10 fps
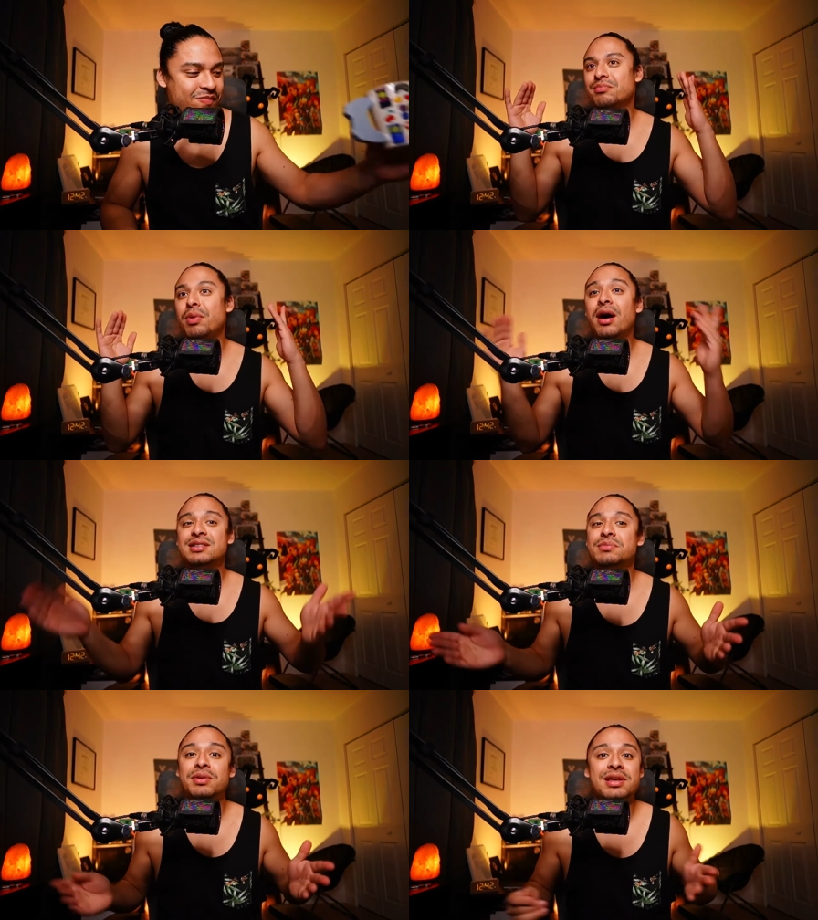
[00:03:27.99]

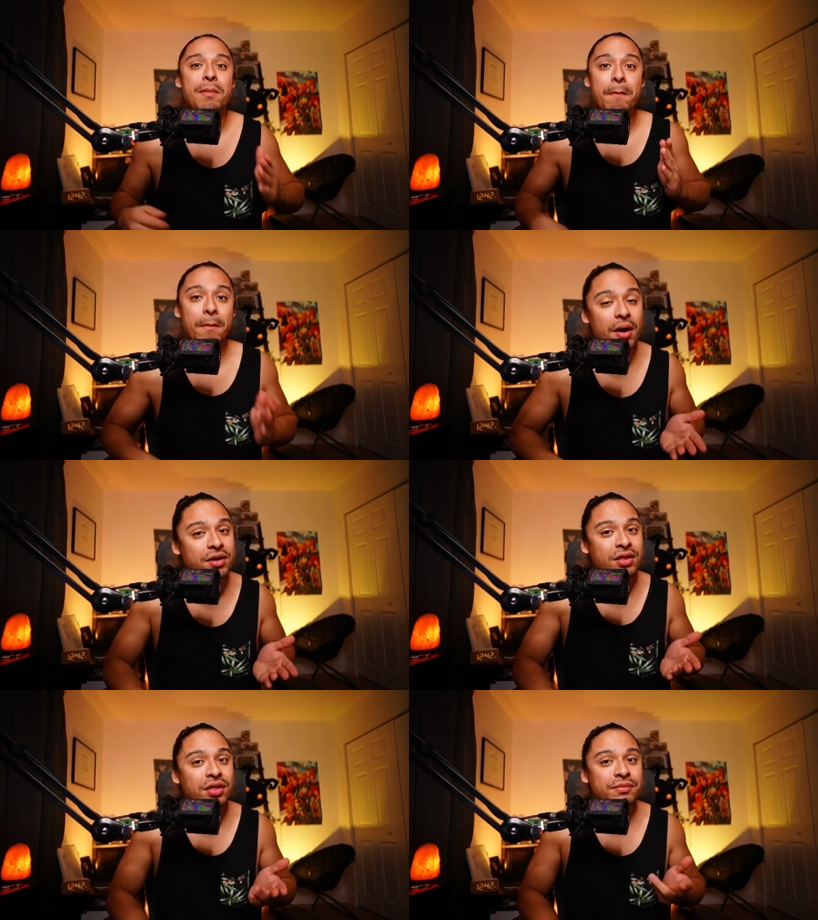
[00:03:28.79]
Possibly a
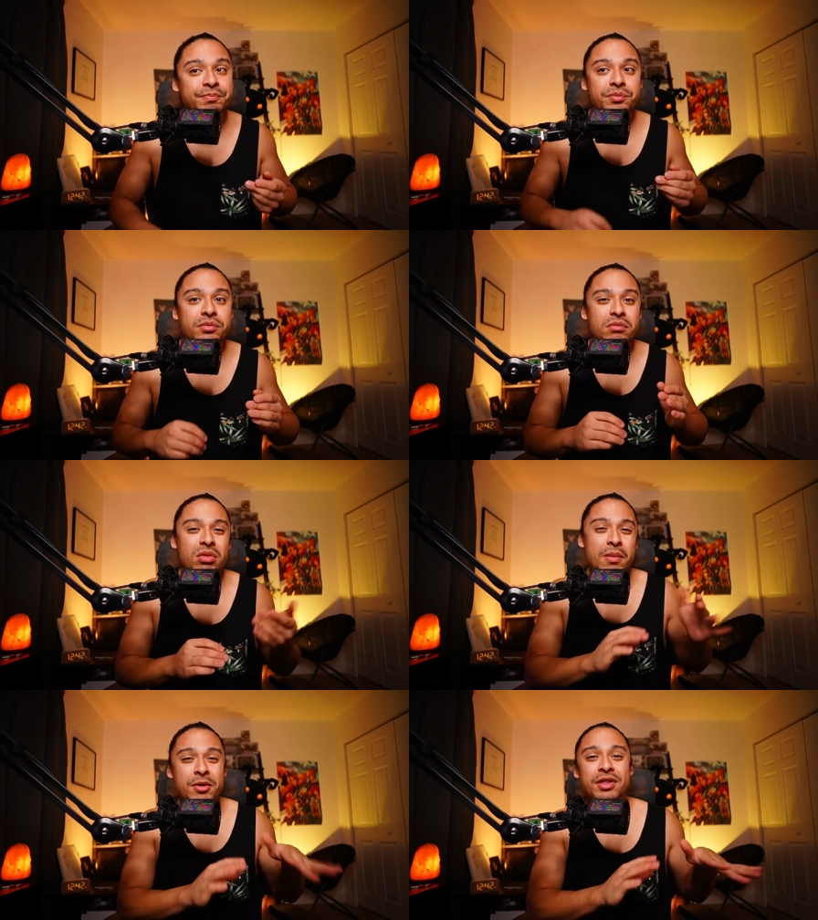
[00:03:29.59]
month,
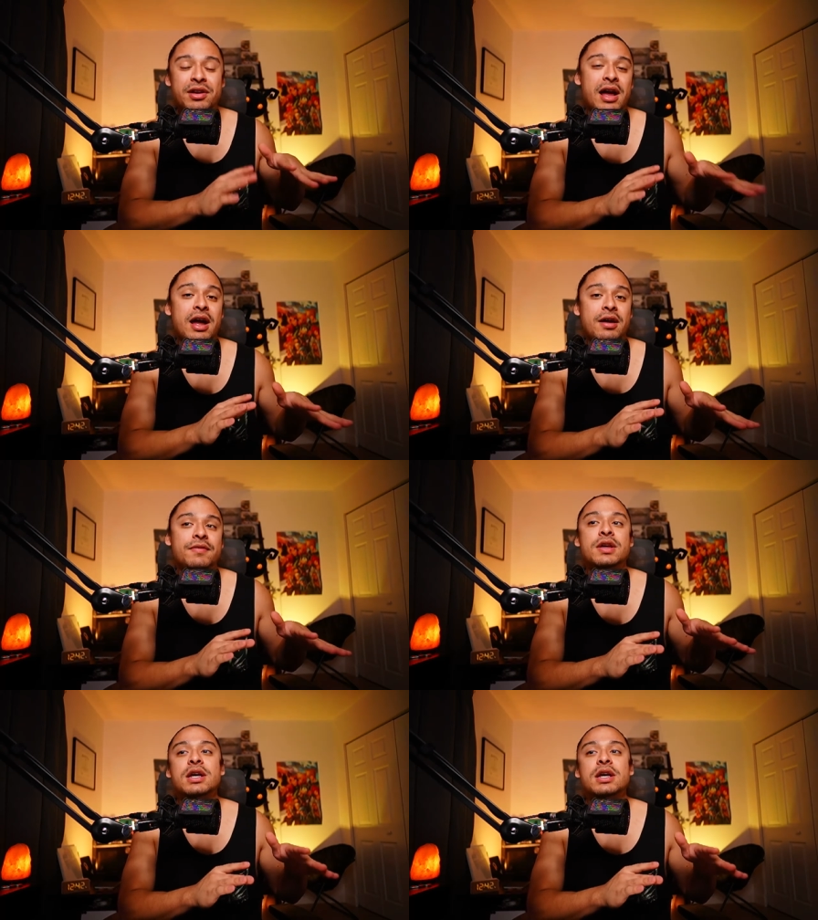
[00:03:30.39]
month and a half